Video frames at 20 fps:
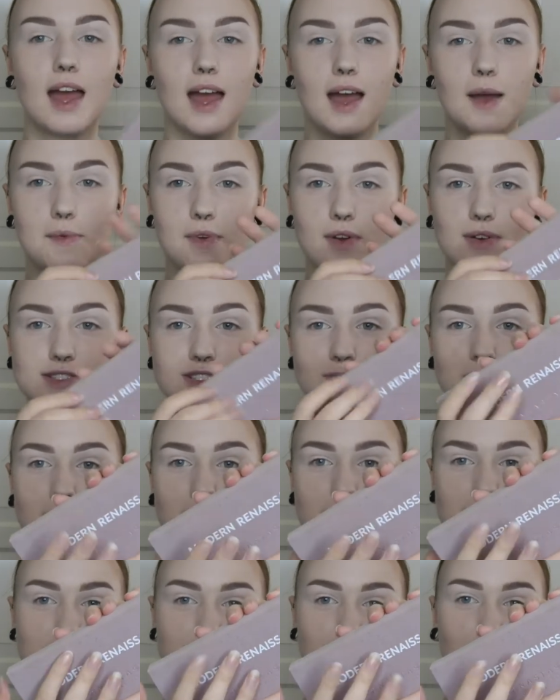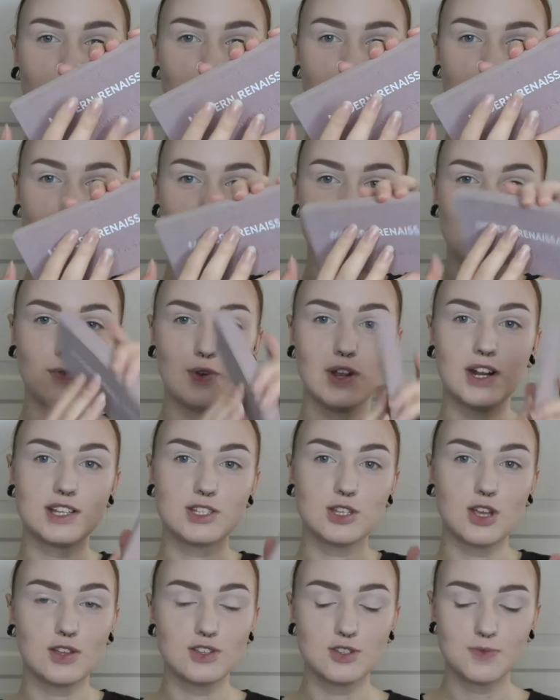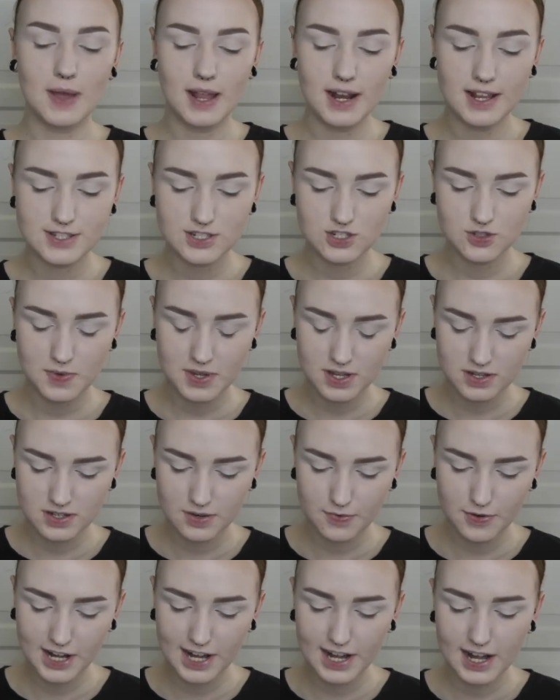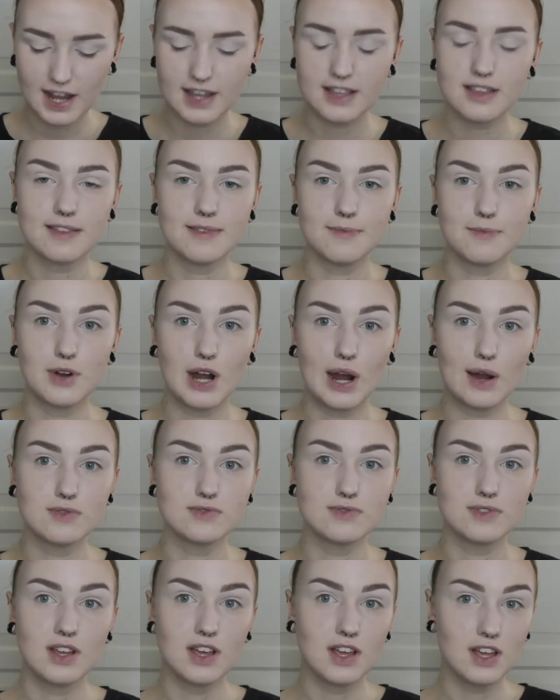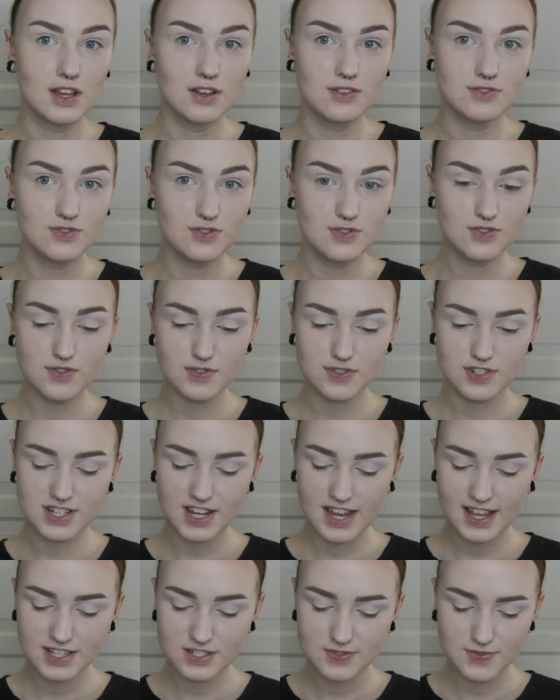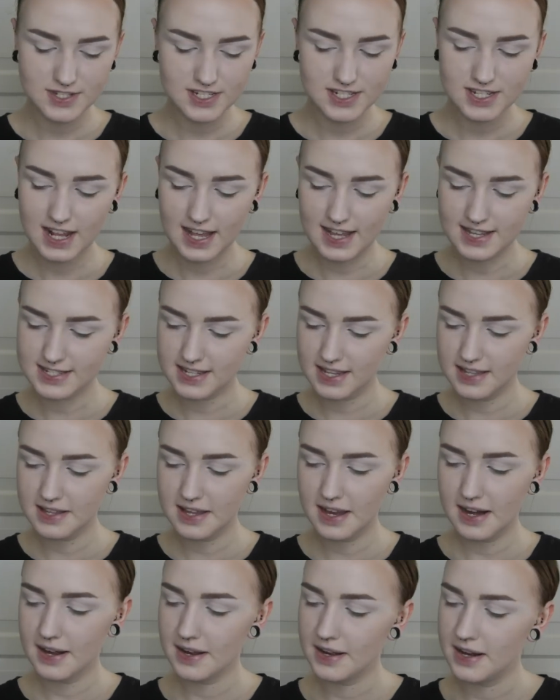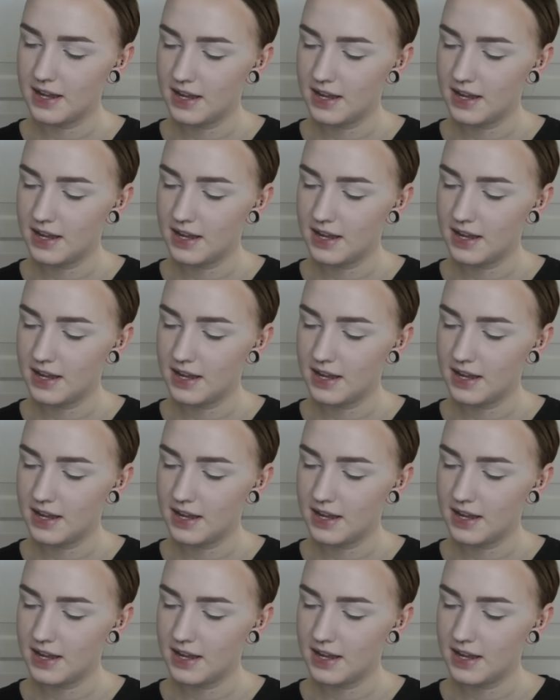I'm going to be using my Modern Renaissance palette just because I really like the brown neutral shades which it has in there.